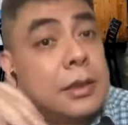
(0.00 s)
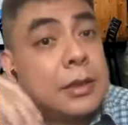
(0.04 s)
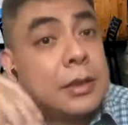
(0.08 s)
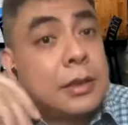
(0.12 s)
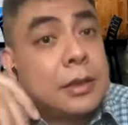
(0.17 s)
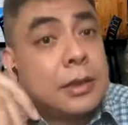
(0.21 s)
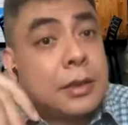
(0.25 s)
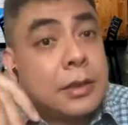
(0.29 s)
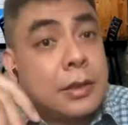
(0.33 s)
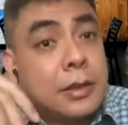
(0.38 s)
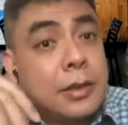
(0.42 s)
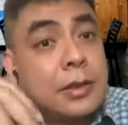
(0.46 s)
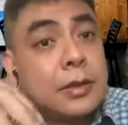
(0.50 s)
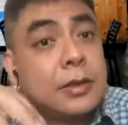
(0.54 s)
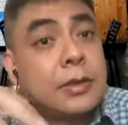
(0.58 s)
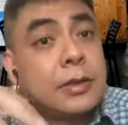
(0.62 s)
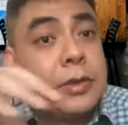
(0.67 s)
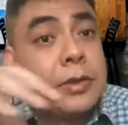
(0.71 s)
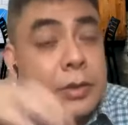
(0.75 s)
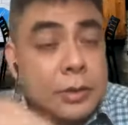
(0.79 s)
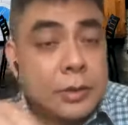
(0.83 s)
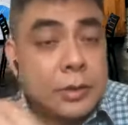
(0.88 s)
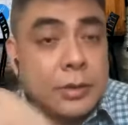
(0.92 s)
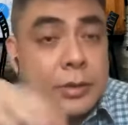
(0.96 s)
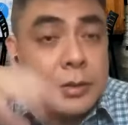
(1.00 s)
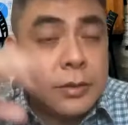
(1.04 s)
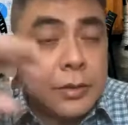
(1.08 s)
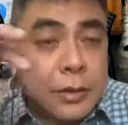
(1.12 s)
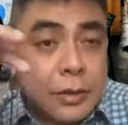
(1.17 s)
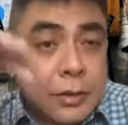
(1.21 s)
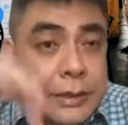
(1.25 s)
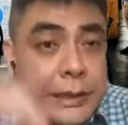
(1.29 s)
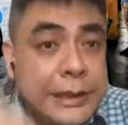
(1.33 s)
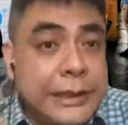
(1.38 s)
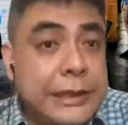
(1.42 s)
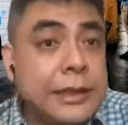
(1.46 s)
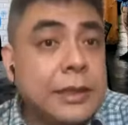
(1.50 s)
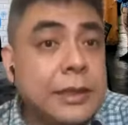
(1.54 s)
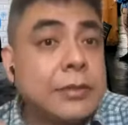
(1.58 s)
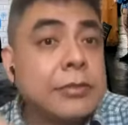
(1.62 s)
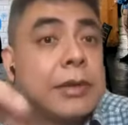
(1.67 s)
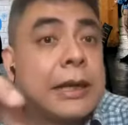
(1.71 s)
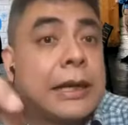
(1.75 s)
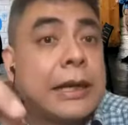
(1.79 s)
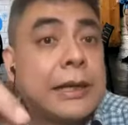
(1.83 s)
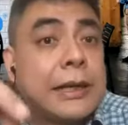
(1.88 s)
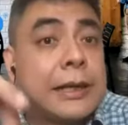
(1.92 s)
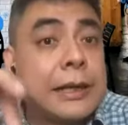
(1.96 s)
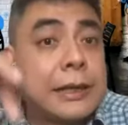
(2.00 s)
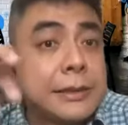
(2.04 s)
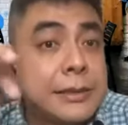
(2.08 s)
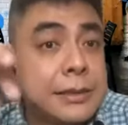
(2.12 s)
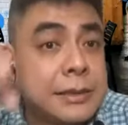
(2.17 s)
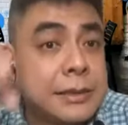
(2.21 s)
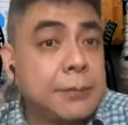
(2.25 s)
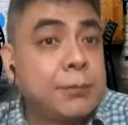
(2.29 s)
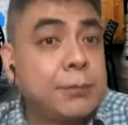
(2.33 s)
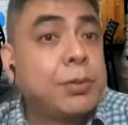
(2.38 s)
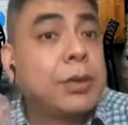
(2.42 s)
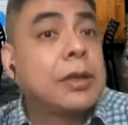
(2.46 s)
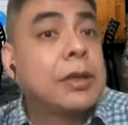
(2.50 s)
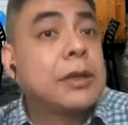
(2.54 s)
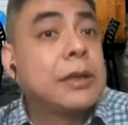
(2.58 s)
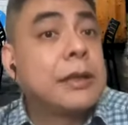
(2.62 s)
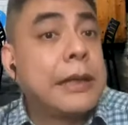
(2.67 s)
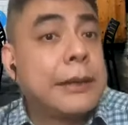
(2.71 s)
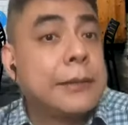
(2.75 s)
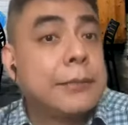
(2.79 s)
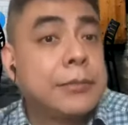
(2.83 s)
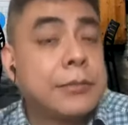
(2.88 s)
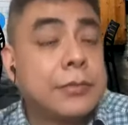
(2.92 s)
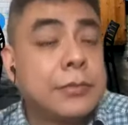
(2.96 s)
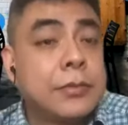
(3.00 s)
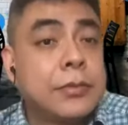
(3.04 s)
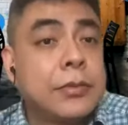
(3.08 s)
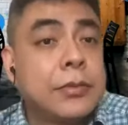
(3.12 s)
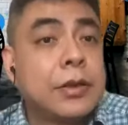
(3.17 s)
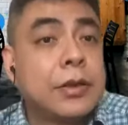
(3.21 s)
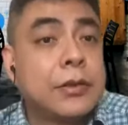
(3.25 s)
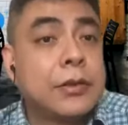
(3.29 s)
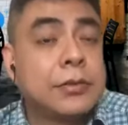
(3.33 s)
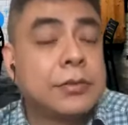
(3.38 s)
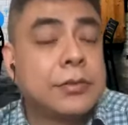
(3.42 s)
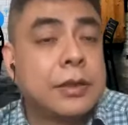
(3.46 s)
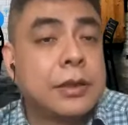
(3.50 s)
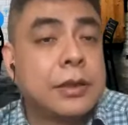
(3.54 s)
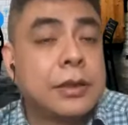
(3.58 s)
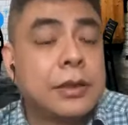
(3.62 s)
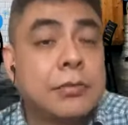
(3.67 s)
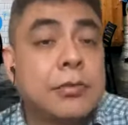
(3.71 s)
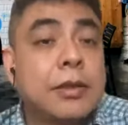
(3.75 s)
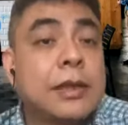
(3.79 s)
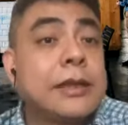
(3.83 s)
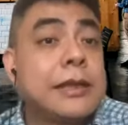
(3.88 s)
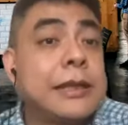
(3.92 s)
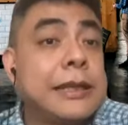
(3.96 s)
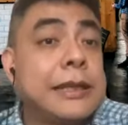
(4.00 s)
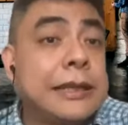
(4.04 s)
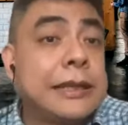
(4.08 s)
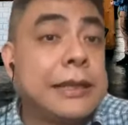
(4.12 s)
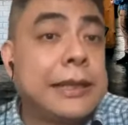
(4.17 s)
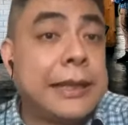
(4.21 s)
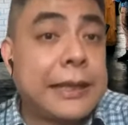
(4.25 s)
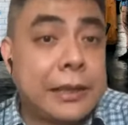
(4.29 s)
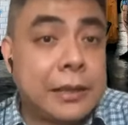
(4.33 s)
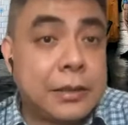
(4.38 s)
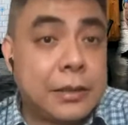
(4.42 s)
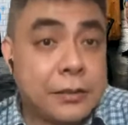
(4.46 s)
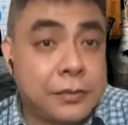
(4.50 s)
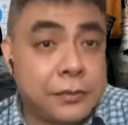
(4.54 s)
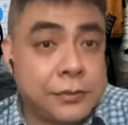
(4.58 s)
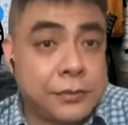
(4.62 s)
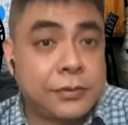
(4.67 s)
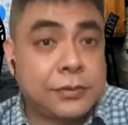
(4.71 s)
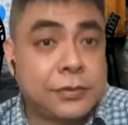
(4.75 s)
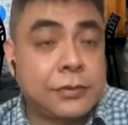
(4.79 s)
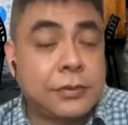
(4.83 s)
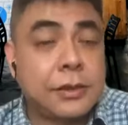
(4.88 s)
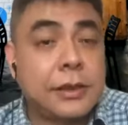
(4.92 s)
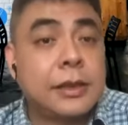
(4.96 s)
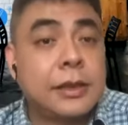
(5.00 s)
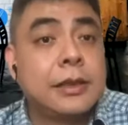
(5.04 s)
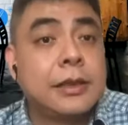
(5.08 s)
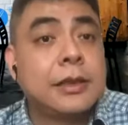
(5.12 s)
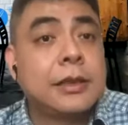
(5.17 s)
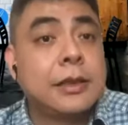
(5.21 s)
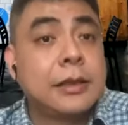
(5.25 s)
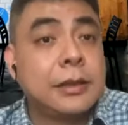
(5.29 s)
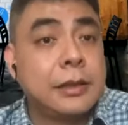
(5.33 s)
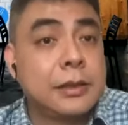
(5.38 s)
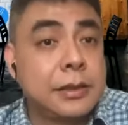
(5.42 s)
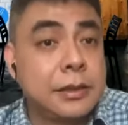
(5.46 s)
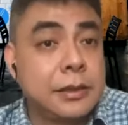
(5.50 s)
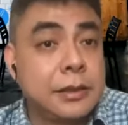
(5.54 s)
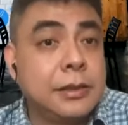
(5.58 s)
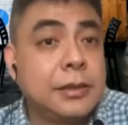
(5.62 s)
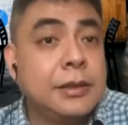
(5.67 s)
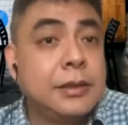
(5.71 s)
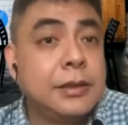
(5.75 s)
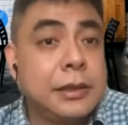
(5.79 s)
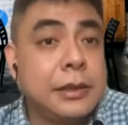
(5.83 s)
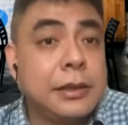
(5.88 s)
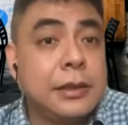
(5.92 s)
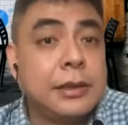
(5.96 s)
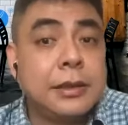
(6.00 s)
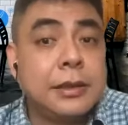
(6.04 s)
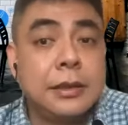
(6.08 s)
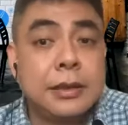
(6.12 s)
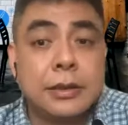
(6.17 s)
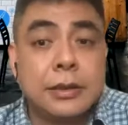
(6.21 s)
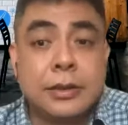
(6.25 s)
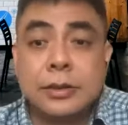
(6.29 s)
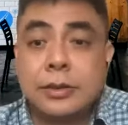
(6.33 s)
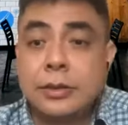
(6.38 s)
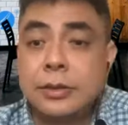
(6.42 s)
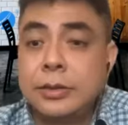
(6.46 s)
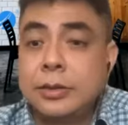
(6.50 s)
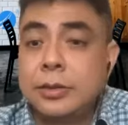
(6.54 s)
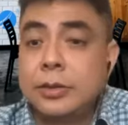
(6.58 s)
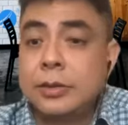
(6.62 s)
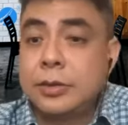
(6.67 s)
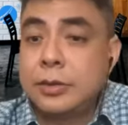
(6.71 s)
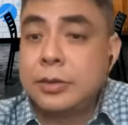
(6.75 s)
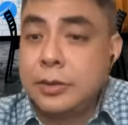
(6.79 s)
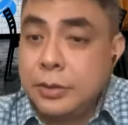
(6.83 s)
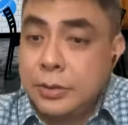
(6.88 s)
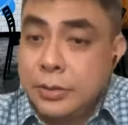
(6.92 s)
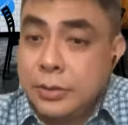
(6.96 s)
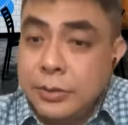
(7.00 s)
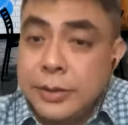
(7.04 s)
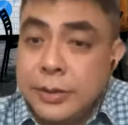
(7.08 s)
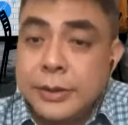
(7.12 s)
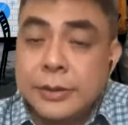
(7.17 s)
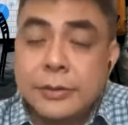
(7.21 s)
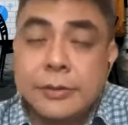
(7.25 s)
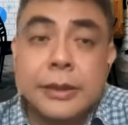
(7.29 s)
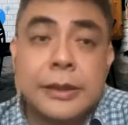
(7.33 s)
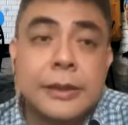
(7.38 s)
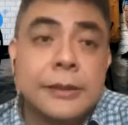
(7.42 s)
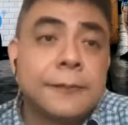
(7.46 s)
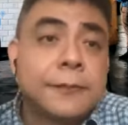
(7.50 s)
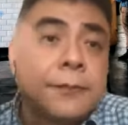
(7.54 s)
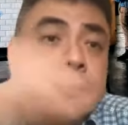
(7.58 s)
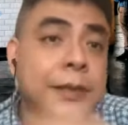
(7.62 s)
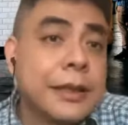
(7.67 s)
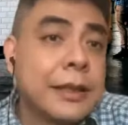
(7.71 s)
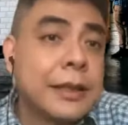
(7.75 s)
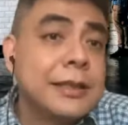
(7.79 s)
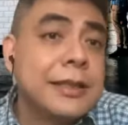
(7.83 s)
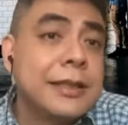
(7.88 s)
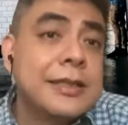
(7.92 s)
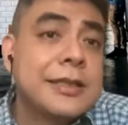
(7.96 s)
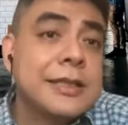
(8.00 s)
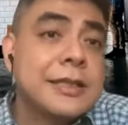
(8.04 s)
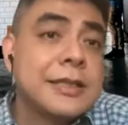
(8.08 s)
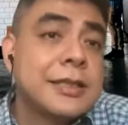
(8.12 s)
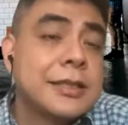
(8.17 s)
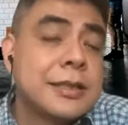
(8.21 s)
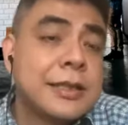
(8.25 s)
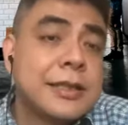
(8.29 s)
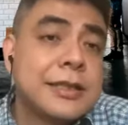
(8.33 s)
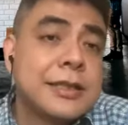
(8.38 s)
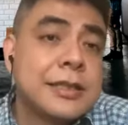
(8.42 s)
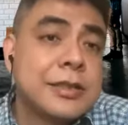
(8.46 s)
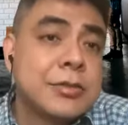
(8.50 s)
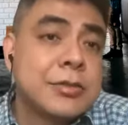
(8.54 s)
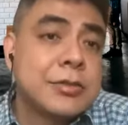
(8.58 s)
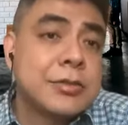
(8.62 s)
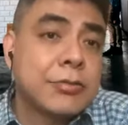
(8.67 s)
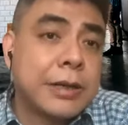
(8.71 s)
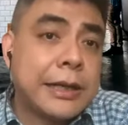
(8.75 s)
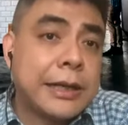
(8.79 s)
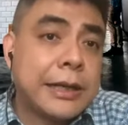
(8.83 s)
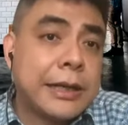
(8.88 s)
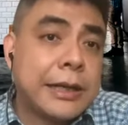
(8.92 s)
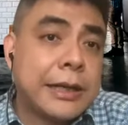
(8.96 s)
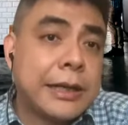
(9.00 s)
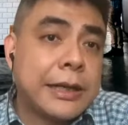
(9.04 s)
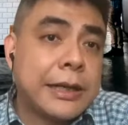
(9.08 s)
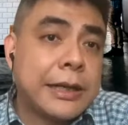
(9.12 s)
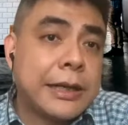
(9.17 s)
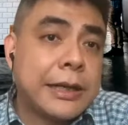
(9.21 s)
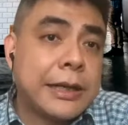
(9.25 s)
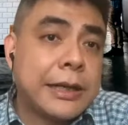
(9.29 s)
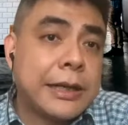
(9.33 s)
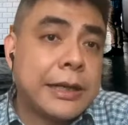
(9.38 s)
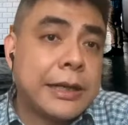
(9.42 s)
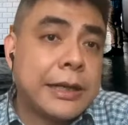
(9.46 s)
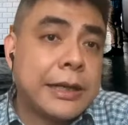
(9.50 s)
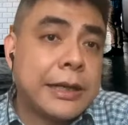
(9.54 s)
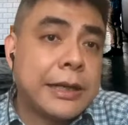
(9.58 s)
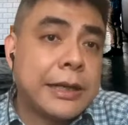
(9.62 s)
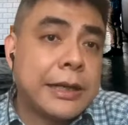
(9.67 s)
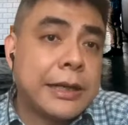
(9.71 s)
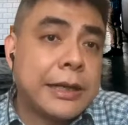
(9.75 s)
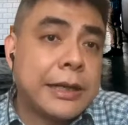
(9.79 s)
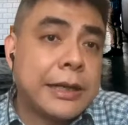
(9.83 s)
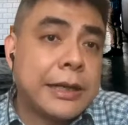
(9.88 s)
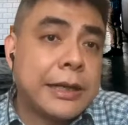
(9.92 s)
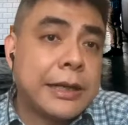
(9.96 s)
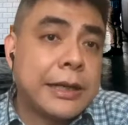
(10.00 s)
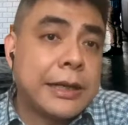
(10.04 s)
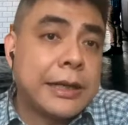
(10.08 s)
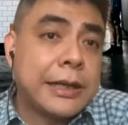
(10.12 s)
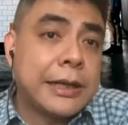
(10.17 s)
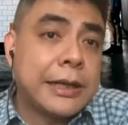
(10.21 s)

a layer where it can support them of what they lack of, right, internally to do it, right? And this is where tools of